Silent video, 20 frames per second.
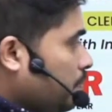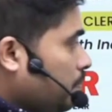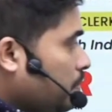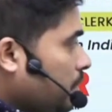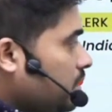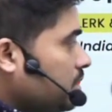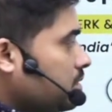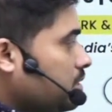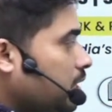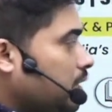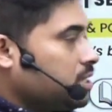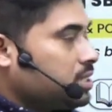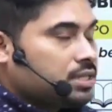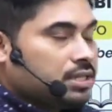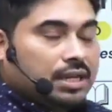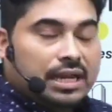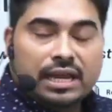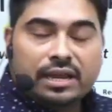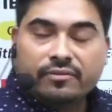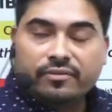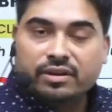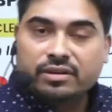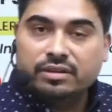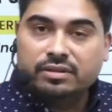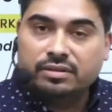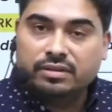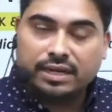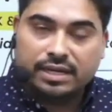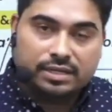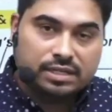plus hours live and
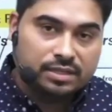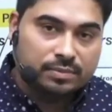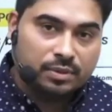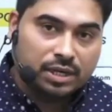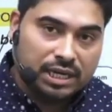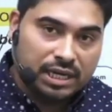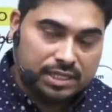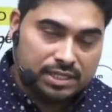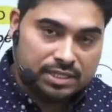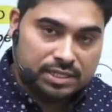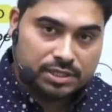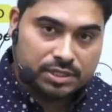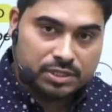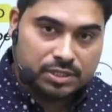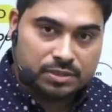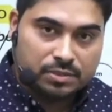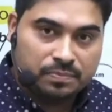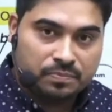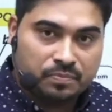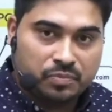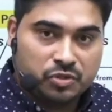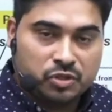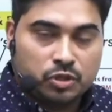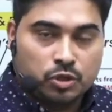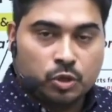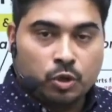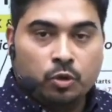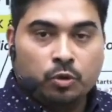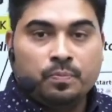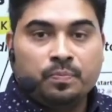interactive classes.
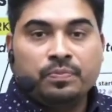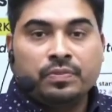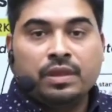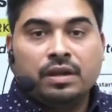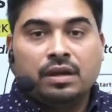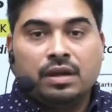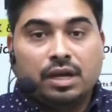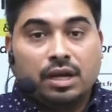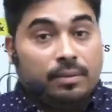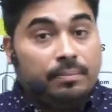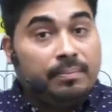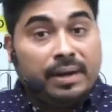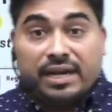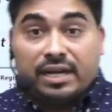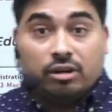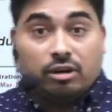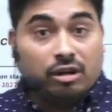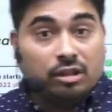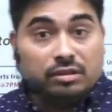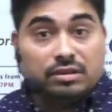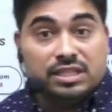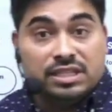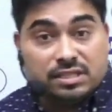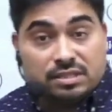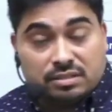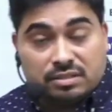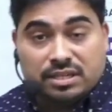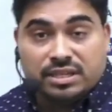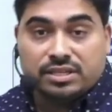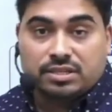So combined all these
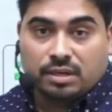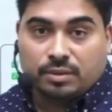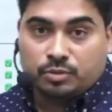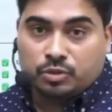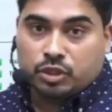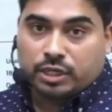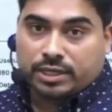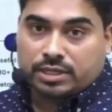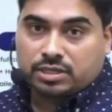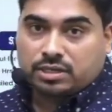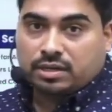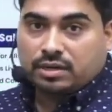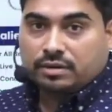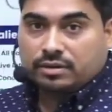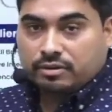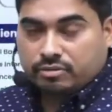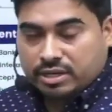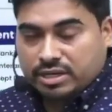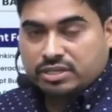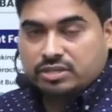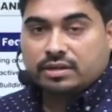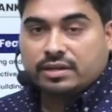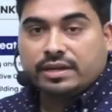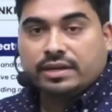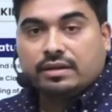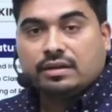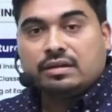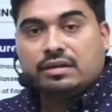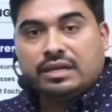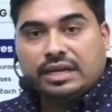three subjects,
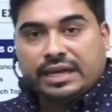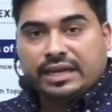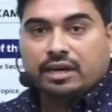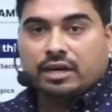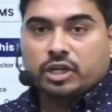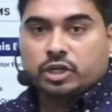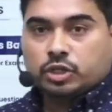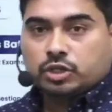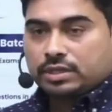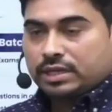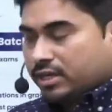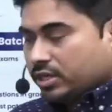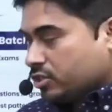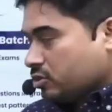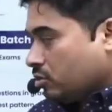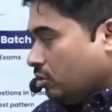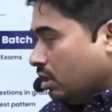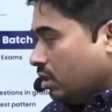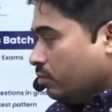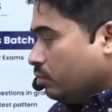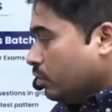reasoning, English, that is called